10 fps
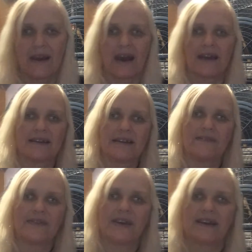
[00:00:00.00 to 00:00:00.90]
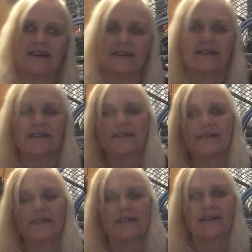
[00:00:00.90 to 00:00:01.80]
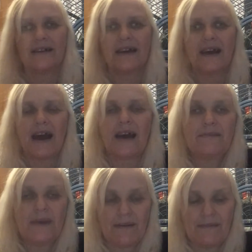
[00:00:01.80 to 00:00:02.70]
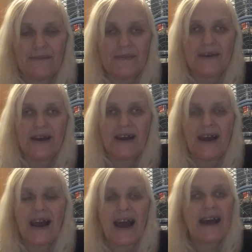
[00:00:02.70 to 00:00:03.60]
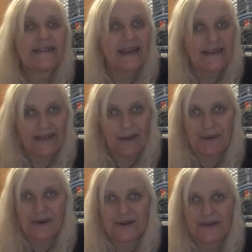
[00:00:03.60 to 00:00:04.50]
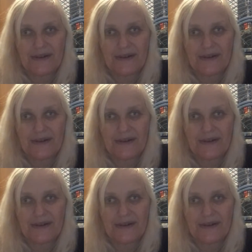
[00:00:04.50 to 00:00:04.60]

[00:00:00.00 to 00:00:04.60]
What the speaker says: And Olivia and mum had their supper,